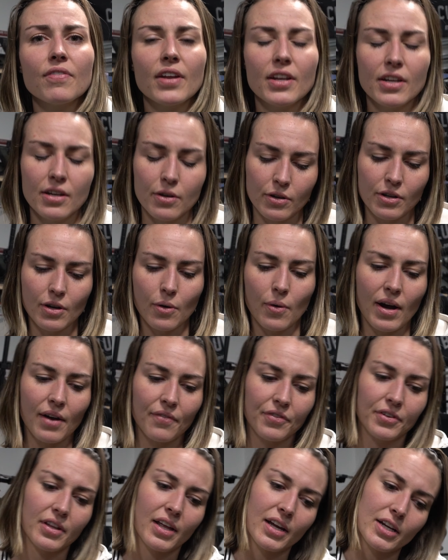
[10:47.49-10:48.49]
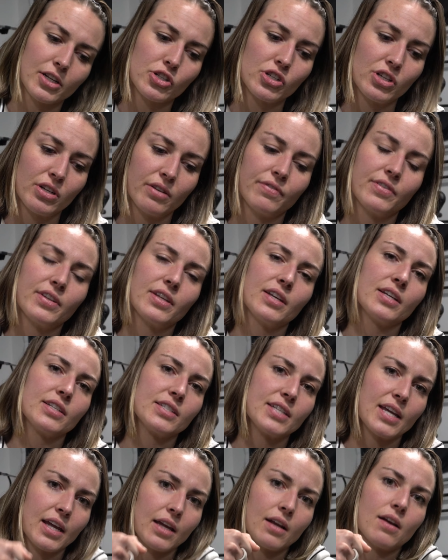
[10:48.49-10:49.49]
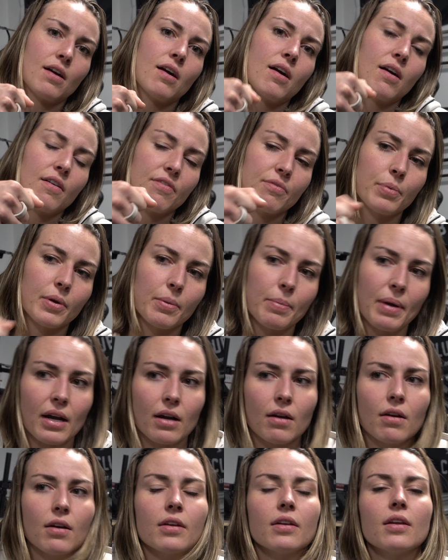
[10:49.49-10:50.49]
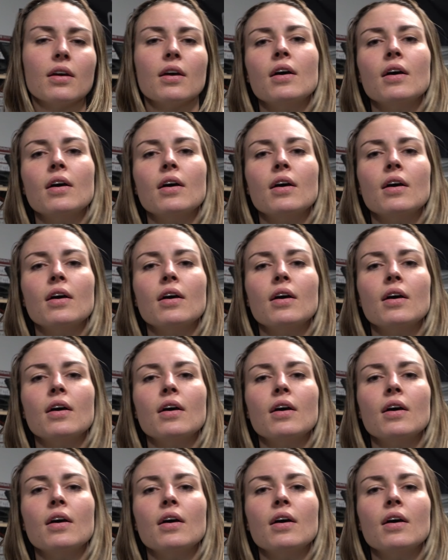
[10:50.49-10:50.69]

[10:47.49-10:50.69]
and you don't have to like shift it, take it off, put it back on.